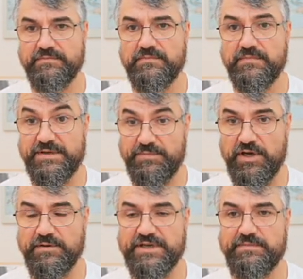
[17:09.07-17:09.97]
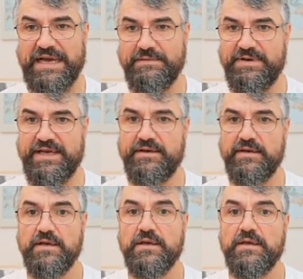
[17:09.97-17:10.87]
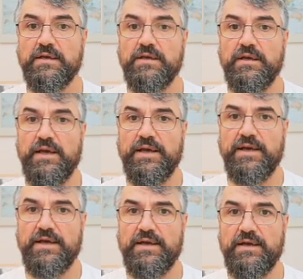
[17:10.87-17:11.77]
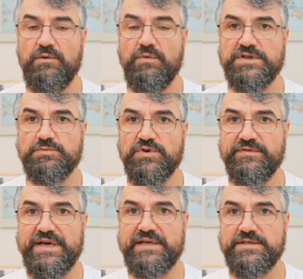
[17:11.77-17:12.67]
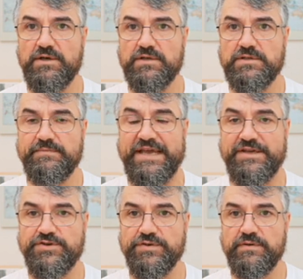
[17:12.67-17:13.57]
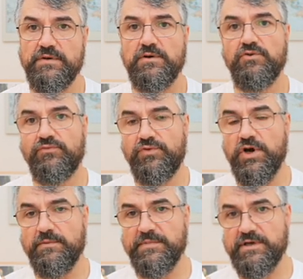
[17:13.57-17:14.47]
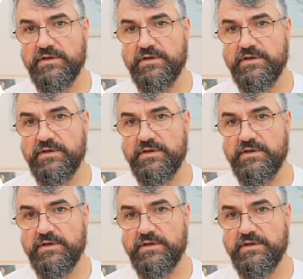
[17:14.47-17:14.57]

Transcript: deployment pipeline, which provide automation from